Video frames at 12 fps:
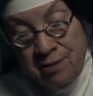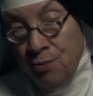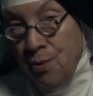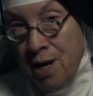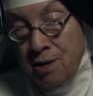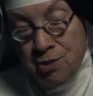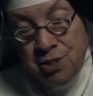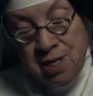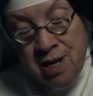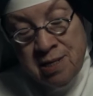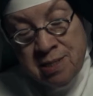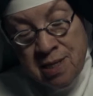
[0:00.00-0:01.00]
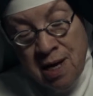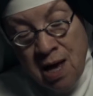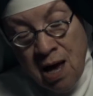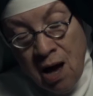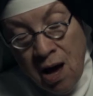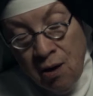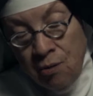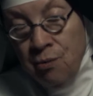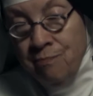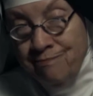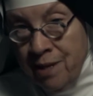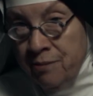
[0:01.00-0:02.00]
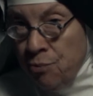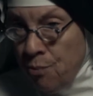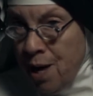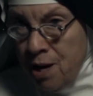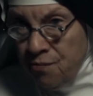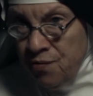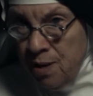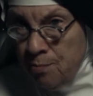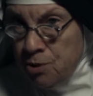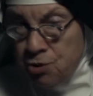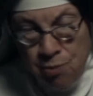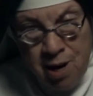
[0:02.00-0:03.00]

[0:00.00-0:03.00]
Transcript: the writer says, the writer of Hebrews,